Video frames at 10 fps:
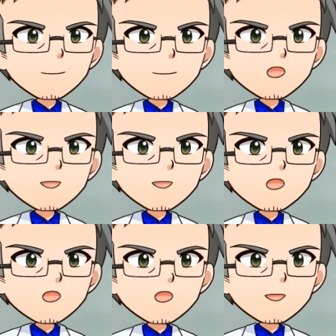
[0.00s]

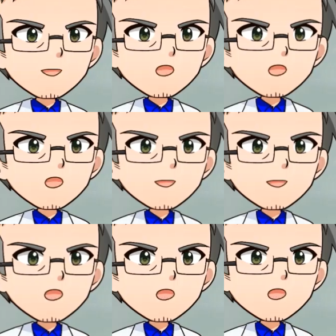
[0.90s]
DVDs,
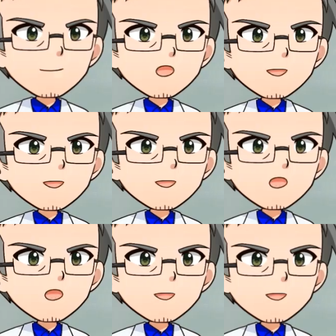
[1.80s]
CDs, and
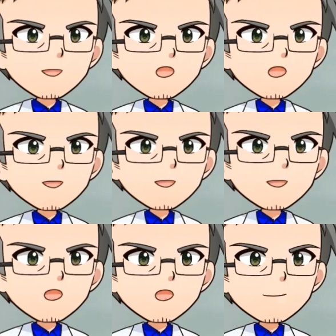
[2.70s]
Blu-ray
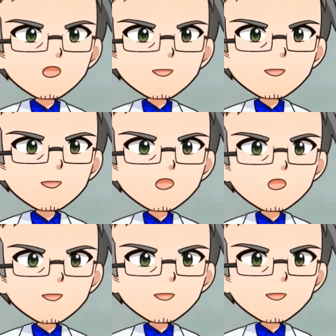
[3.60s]
discs also store
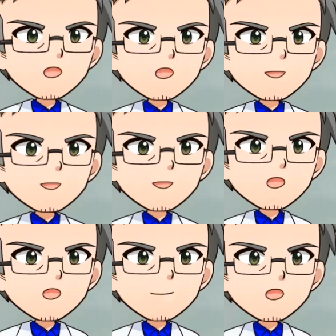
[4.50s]
data, but they
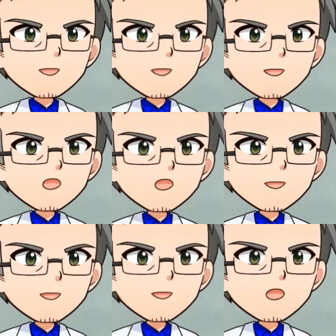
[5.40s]
are called media,
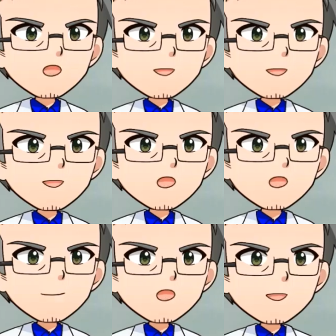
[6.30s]
not
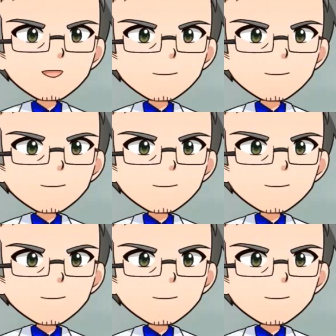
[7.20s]
devices.